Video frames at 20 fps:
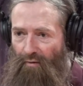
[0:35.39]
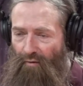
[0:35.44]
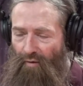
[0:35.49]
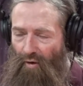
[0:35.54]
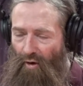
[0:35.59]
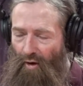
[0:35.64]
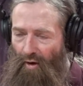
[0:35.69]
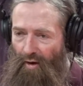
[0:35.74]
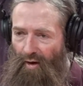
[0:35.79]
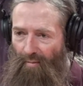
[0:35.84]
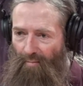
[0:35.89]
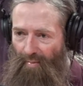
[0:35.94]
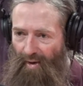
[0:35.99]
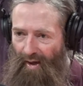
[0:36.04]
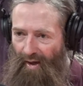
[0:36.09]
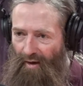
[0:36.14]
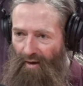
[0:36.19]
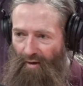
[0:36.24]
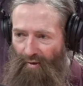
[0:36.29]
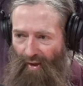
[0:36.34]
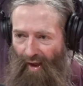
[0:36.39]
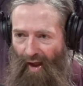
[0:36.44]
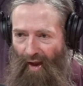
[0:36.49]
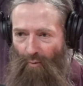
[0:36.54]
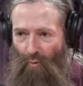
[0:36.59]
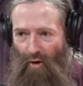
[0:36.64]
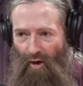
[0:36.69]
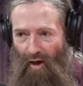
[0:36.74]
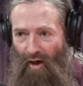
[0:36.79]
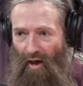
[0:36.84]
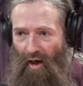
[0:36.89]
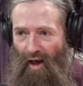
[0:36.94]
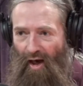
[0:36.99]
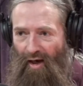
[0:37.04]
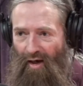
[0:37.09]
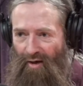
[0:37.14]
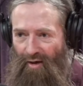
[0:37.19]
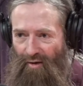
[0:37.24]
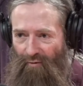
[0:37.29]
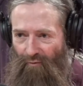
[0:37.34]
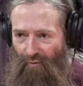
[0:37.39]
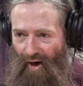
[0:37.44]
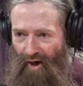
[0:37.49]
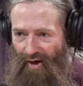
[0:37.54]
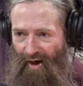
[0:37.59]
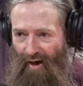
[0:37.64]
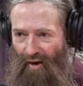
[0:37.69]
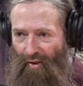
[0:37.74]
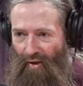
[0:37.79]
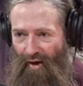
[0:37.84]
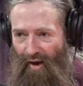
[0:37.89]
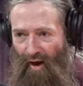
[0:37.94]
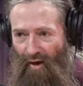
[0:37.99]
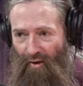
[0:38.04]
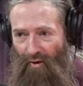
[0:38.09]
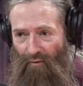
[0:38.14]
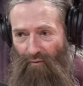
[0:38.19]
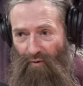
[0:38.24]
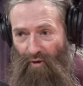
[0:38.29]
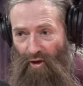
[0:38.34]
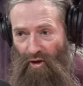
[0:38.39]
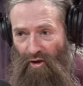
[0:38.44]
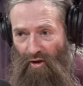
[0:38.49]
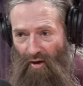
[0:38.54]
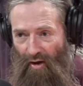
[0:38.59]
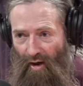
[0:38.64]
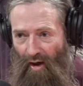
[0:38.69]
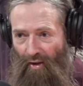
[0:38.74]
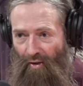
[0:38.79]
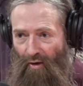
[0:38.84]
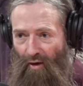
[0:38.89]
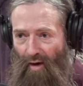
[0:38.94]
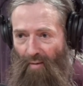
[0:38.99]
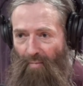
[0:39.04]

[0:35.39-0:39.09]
of course, it means that we're unlikely to find anything out in the future either.